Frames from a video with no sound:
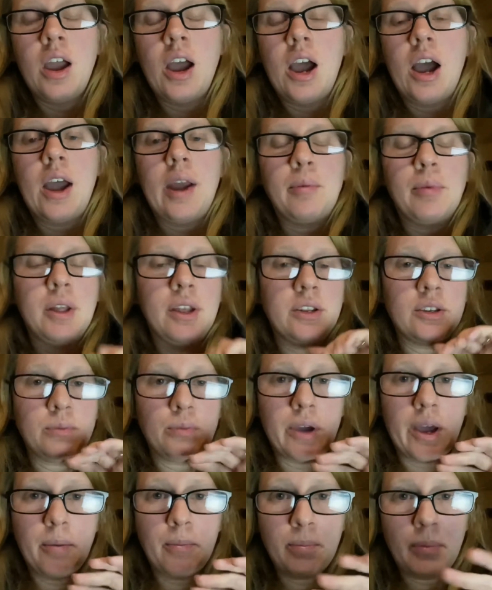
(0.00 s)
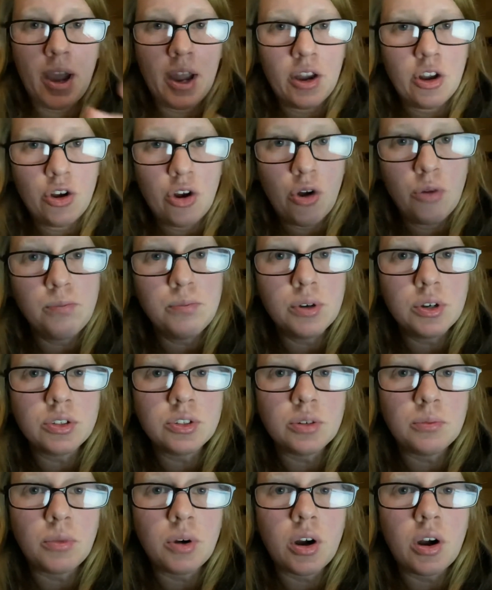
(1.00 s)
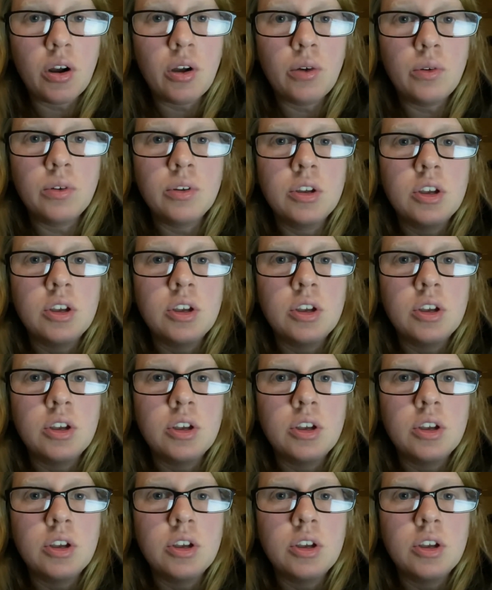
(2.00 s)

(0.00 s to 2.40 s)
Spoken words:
I plan to buy a notebook tomorrow,